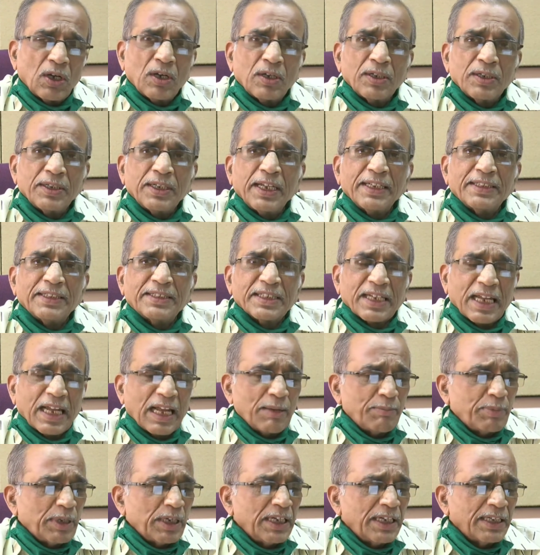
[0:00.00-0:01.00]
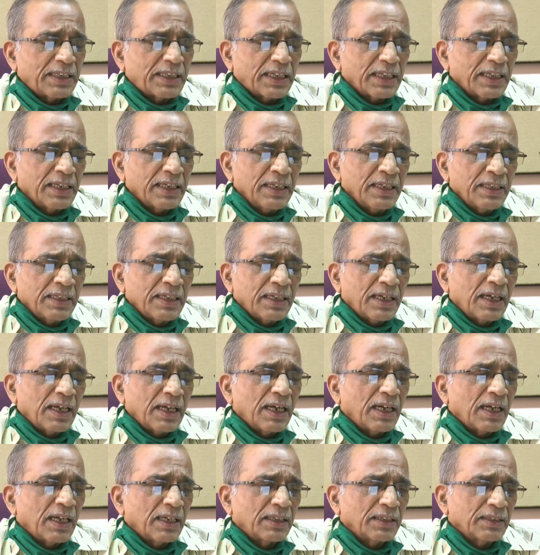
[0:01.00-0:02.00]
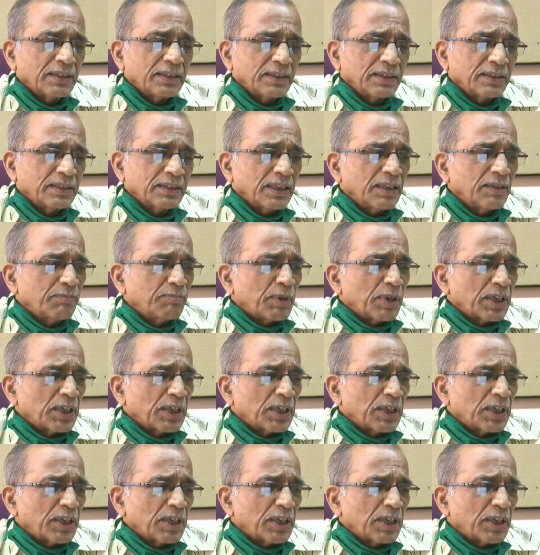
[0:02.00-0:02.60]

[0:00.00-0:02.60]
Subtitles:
his ability a